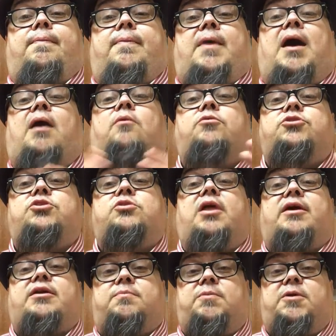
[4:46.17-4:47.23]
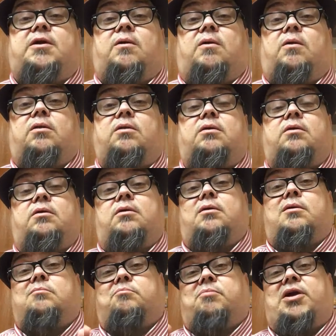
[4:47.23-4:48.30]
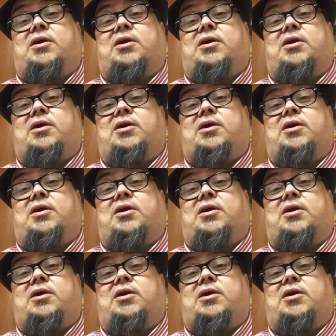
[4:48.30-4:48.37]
How would you like to be called by